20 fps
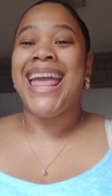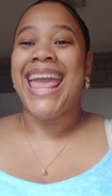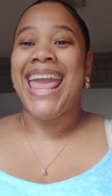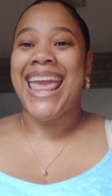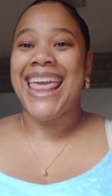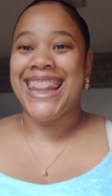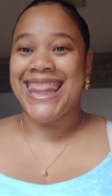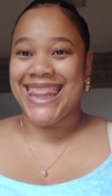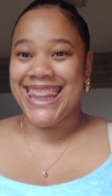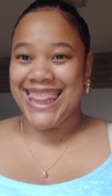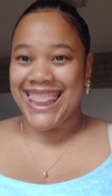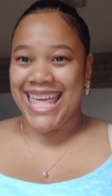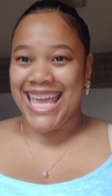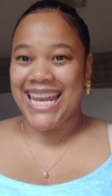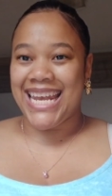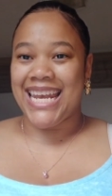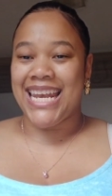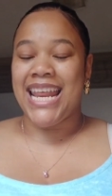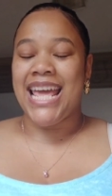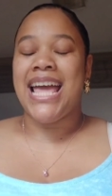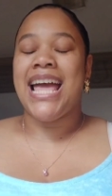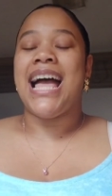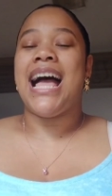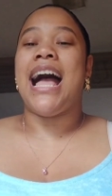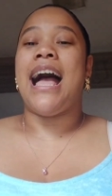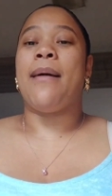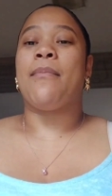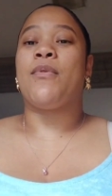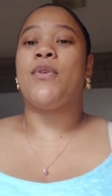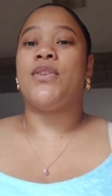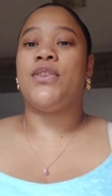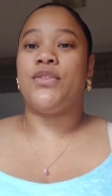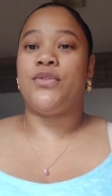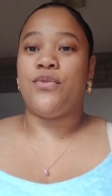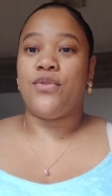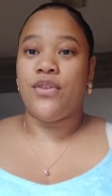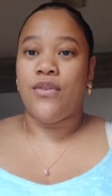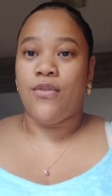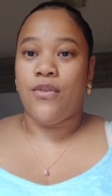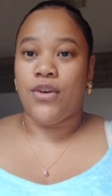and then I'm gonna
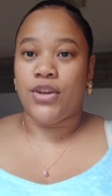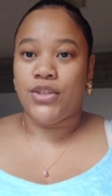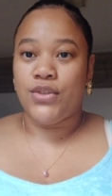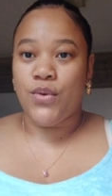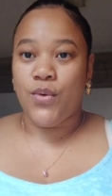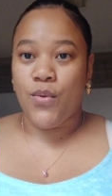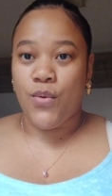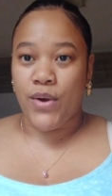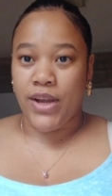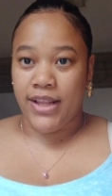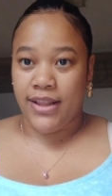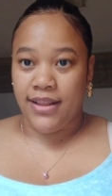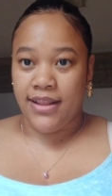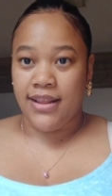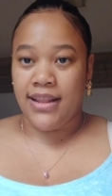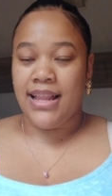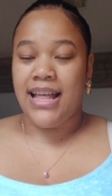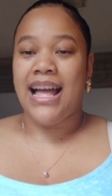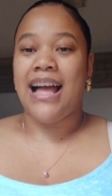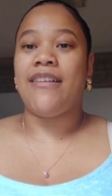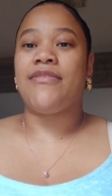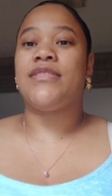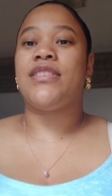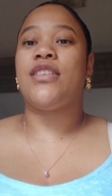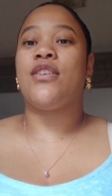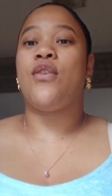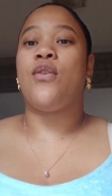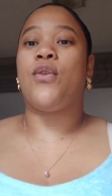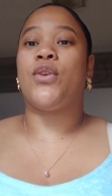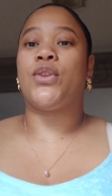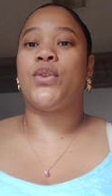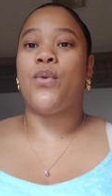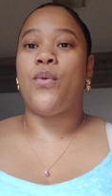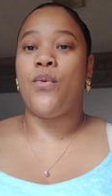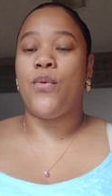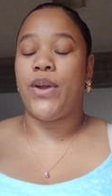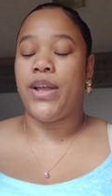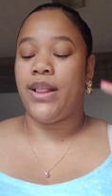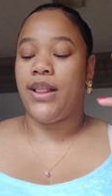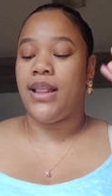do the hot oil after the hot
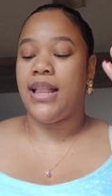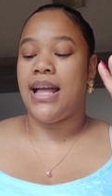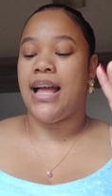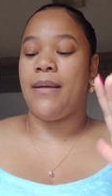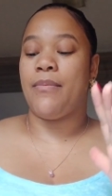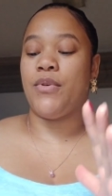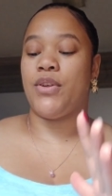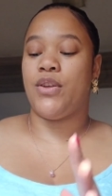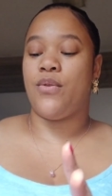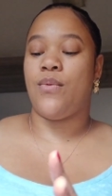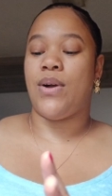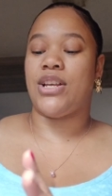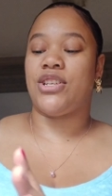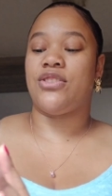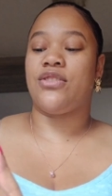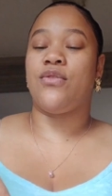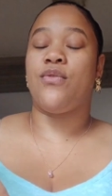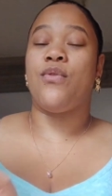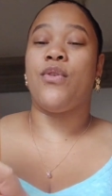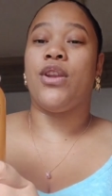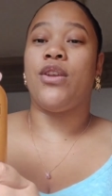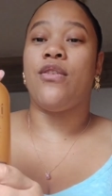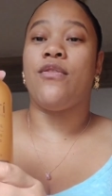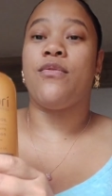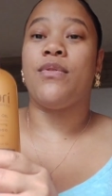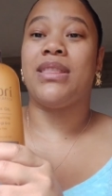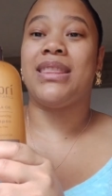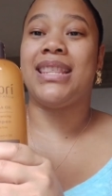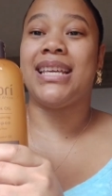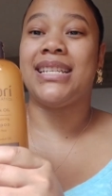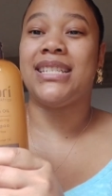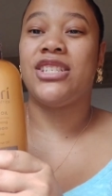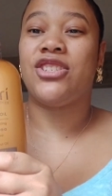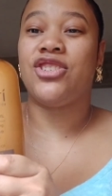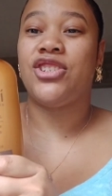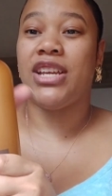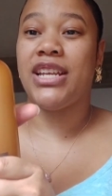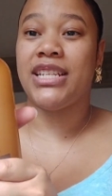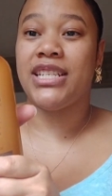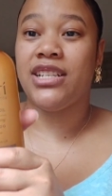oil I'm gonna wash the oil off with this
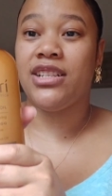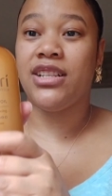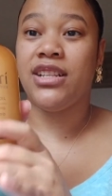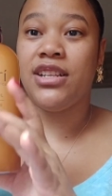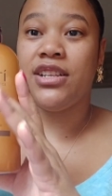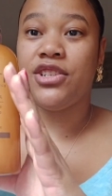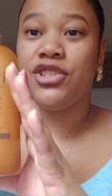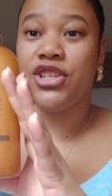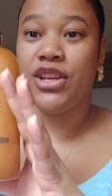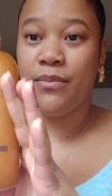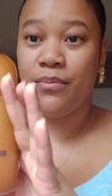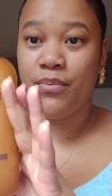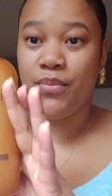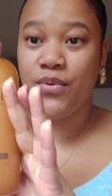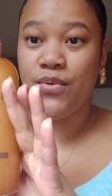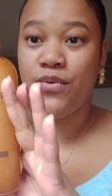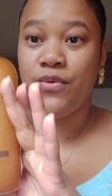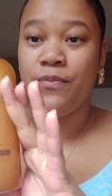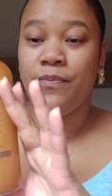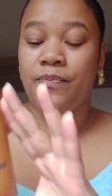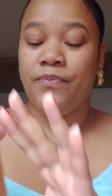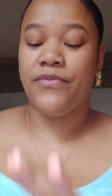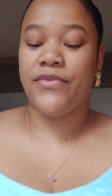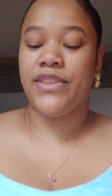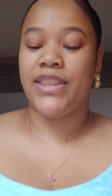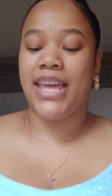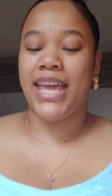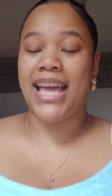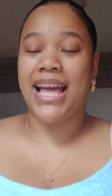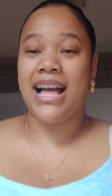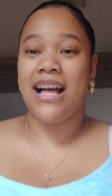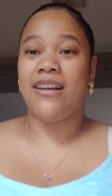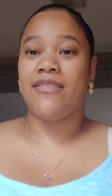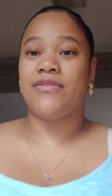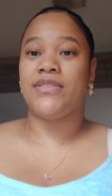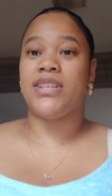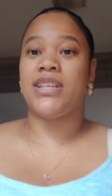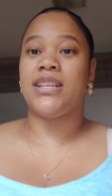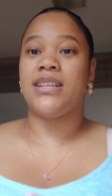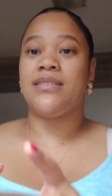gentle shampoo
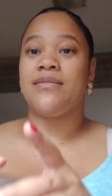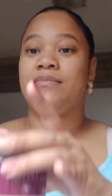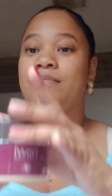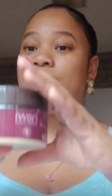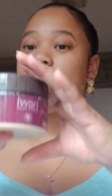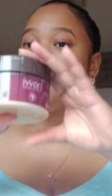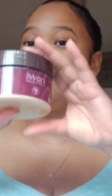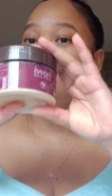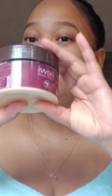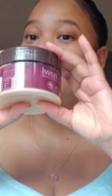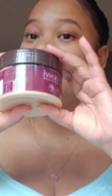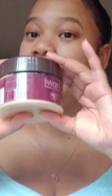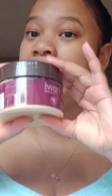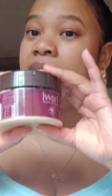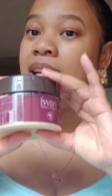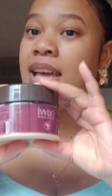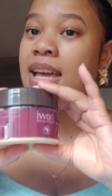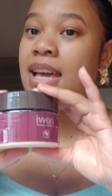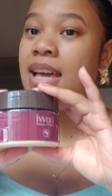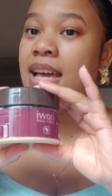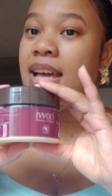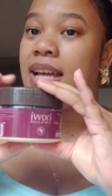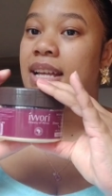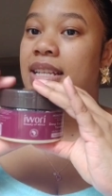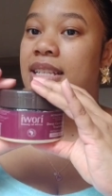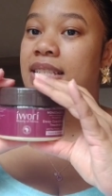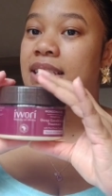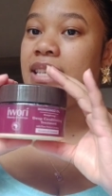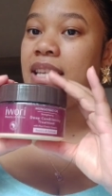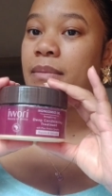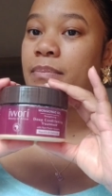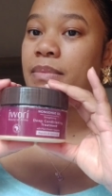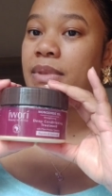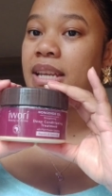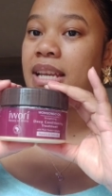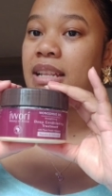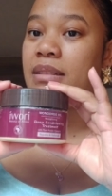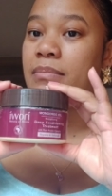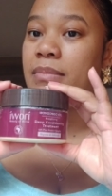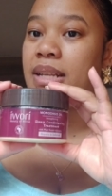thereafter deep
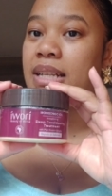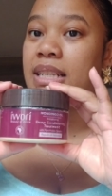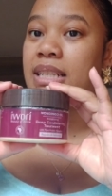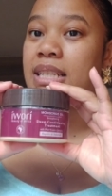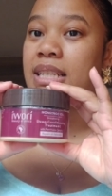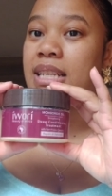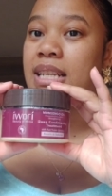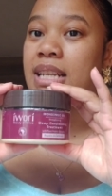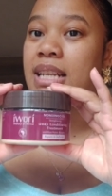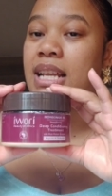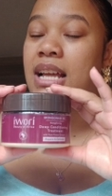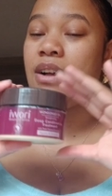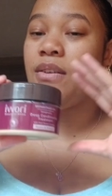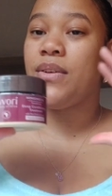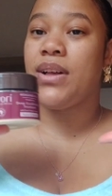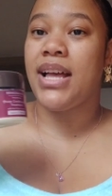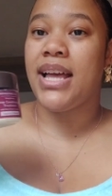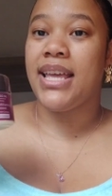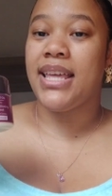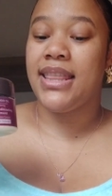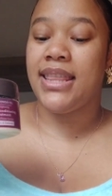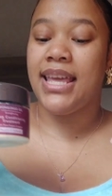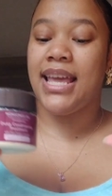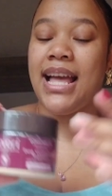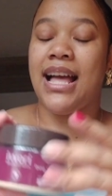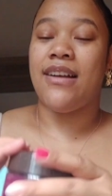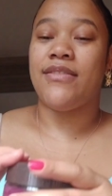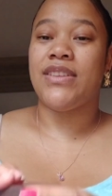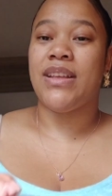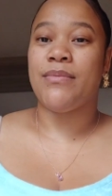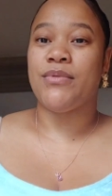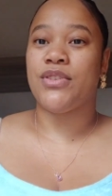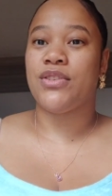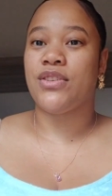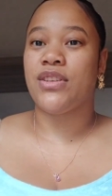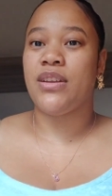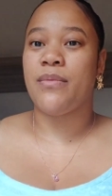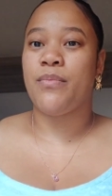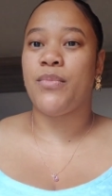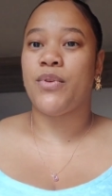treatment okay thereafter I'm just
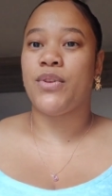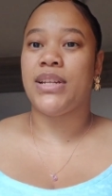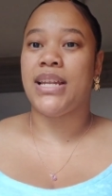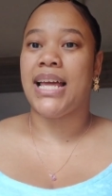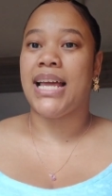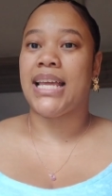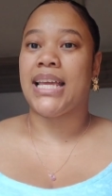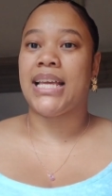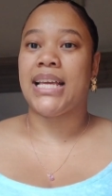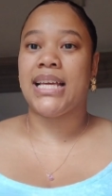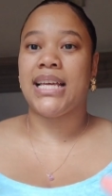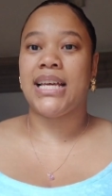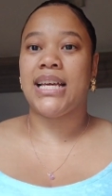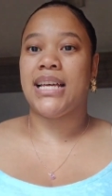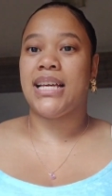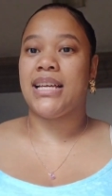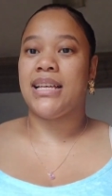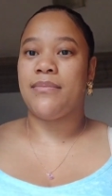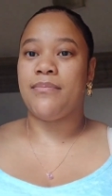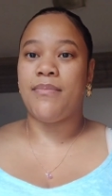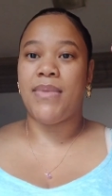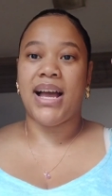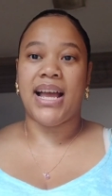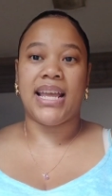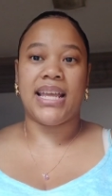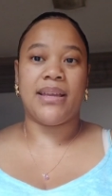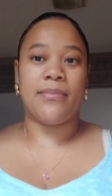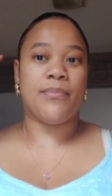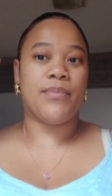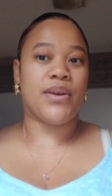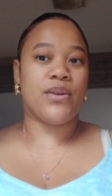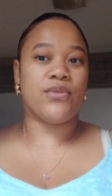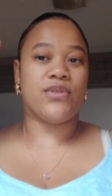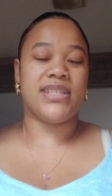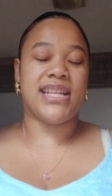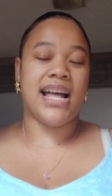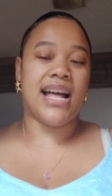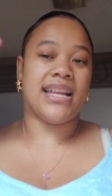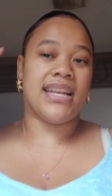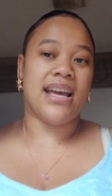gonna put like my
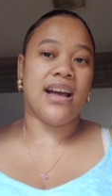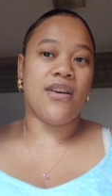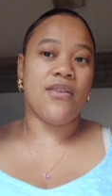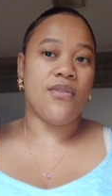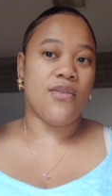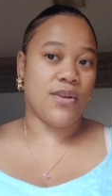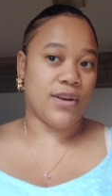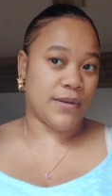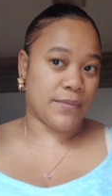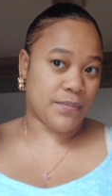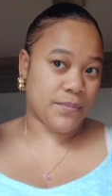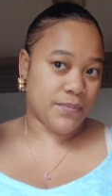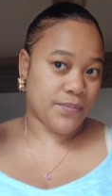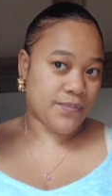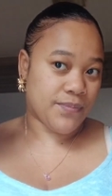Prozana on